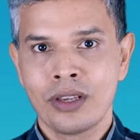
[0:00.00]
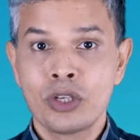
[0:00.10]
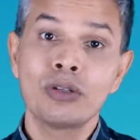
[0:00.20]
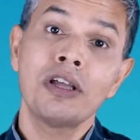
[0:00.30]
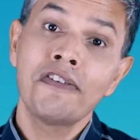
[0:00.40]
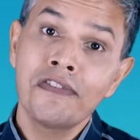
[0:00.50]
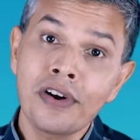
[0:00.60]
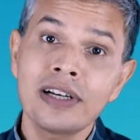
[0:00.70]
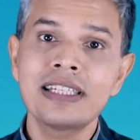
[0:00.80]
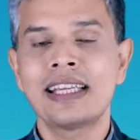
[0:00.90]
So the
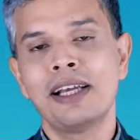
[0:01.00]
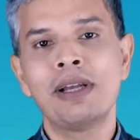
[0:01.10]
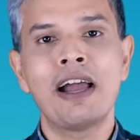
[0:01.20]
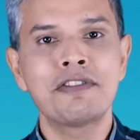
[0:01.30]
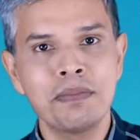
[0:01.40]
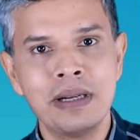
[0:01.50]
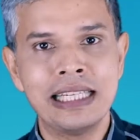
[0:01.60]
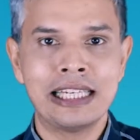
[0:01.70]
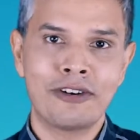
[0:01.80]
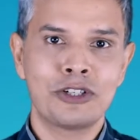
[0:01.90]
first skill we have to build
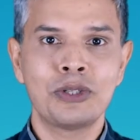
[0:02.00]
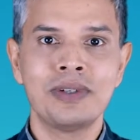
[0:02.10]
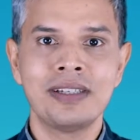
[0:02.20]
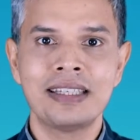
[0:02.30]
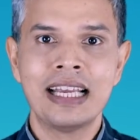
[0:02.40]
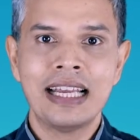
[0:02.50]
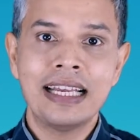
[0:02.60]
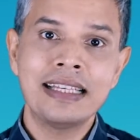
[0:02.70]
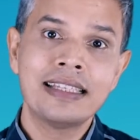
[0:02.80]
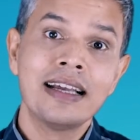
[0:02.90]
in our students
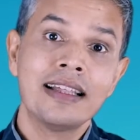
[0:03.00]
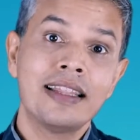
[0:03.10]
is